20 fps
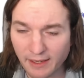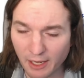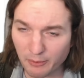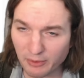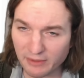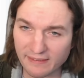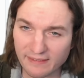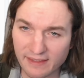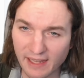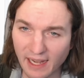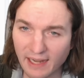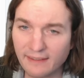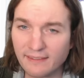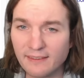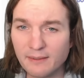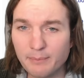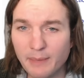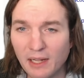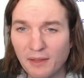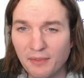Now, what's
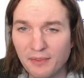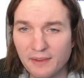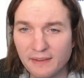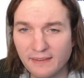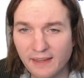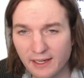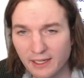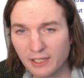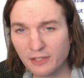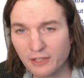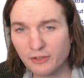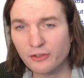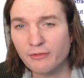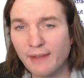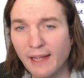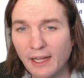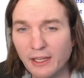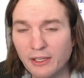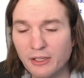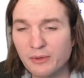nice about this character
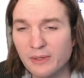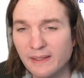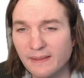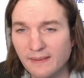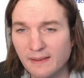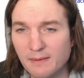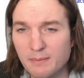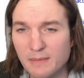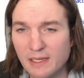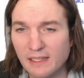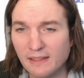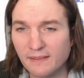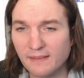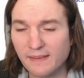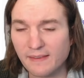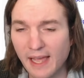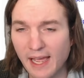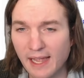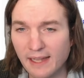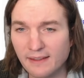value is it means
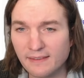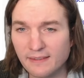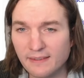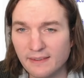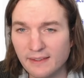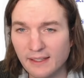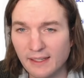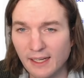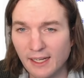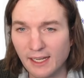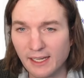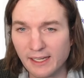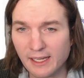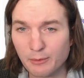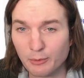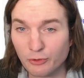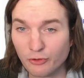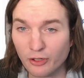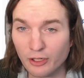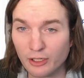that
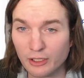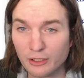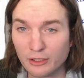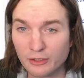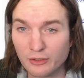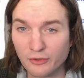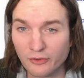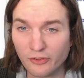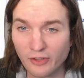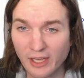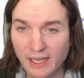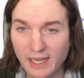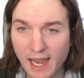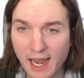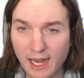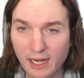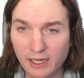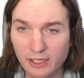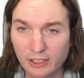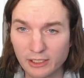it returns an
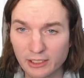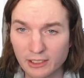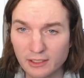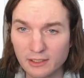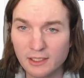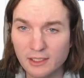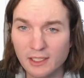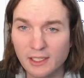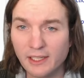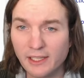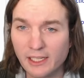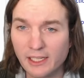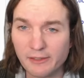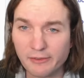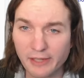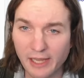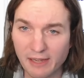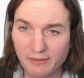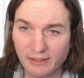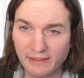error
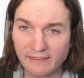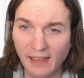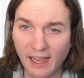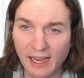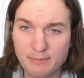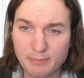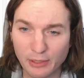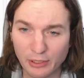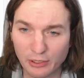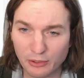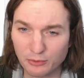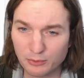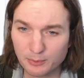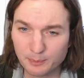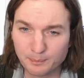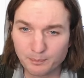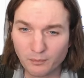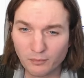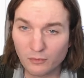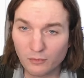if you have a typo,
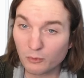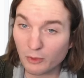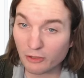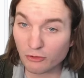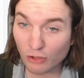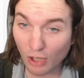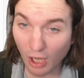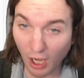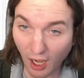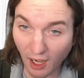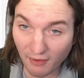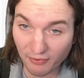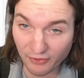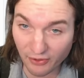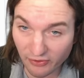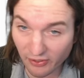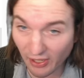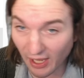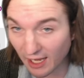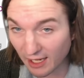which
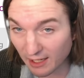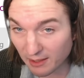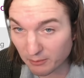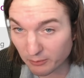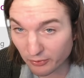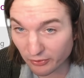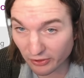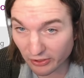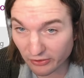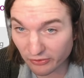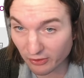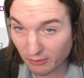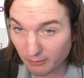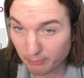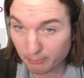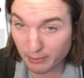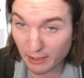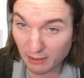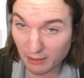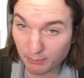oftentimes is a
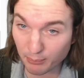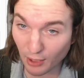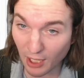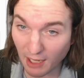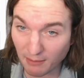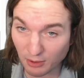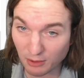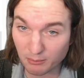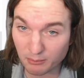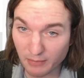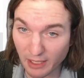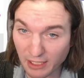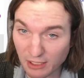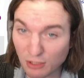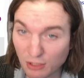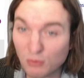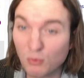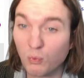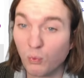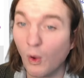big problem,
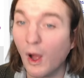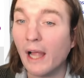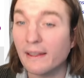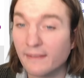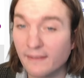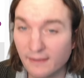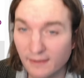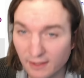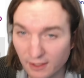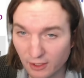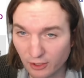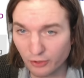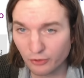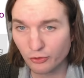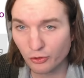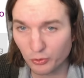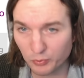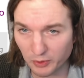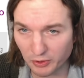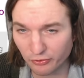and you want
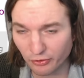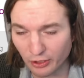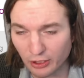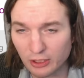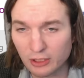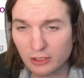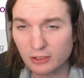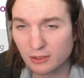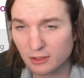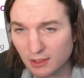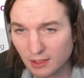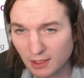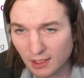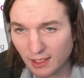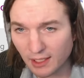to return